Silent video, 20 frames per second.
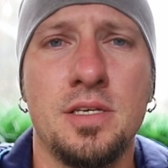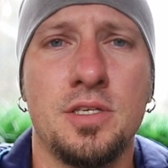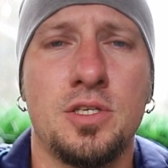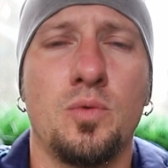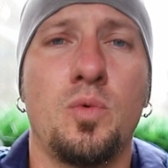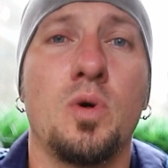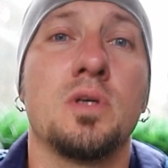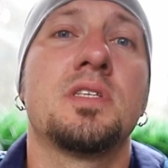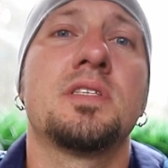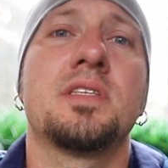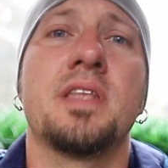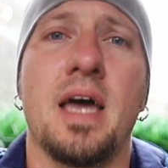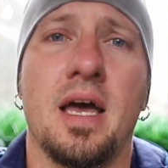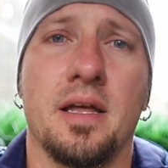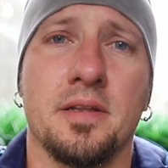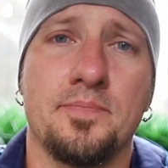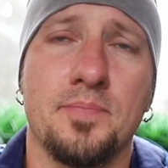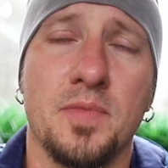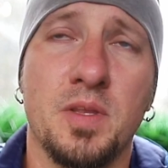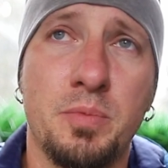So what's
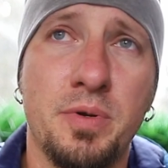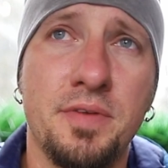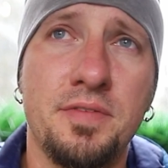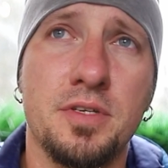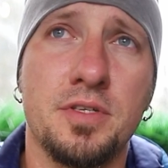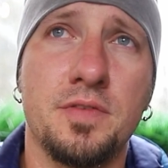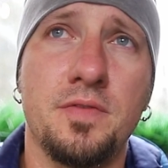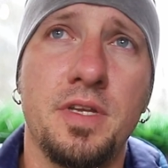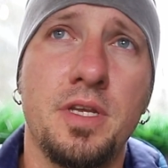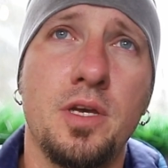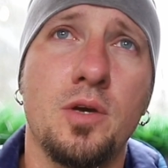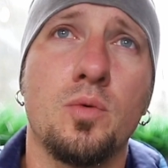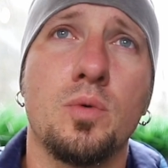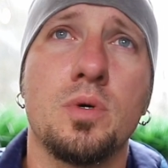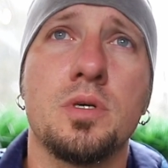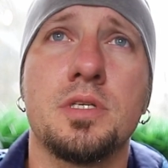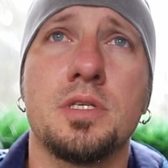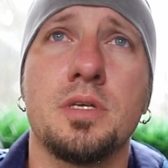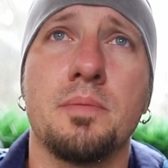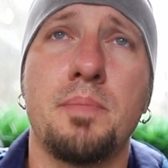that? The previous video
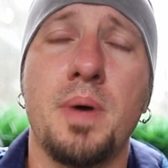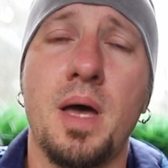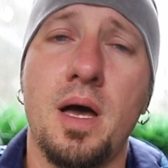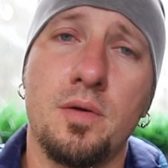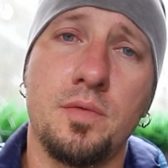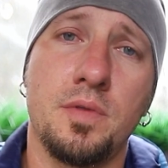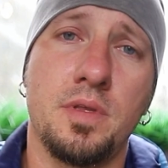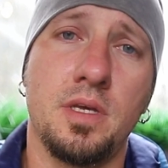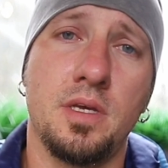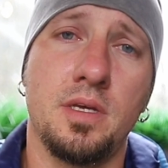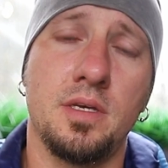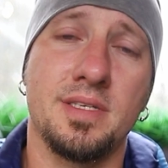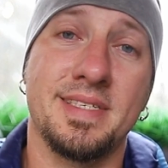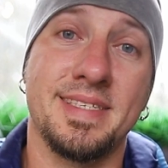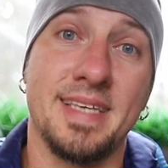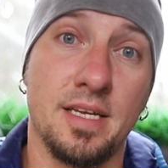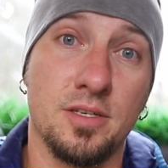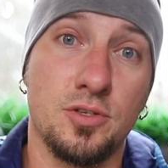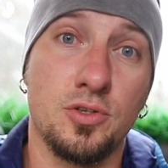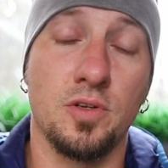was about the
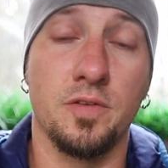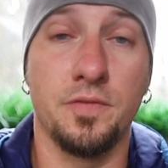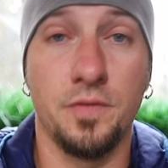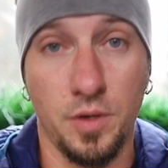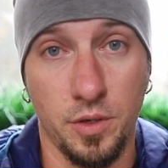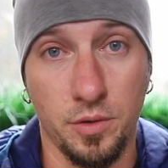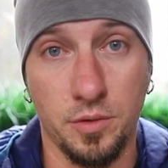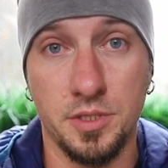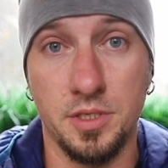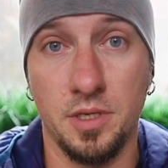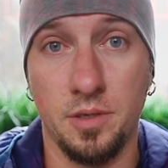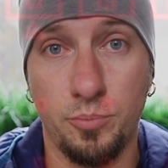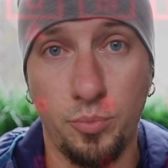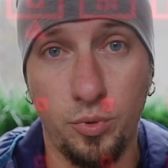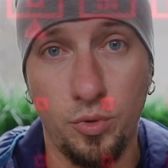central focusing